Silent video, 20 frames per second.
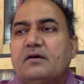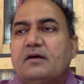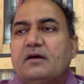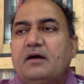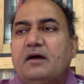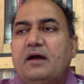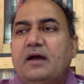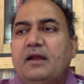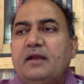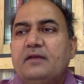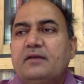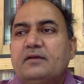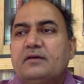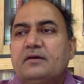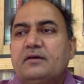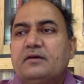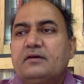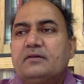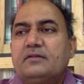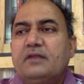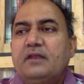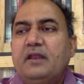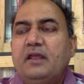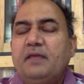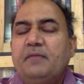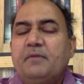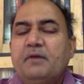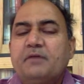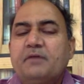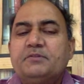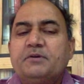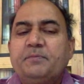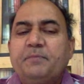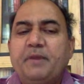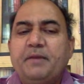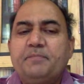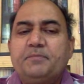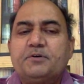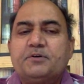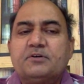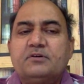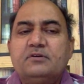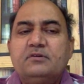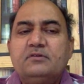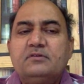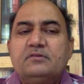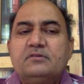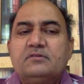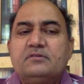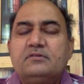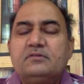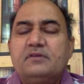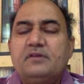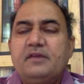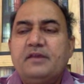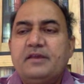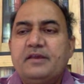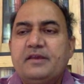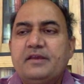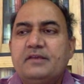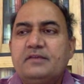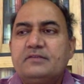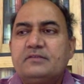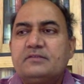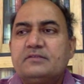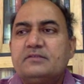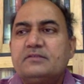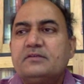and the name of the paper is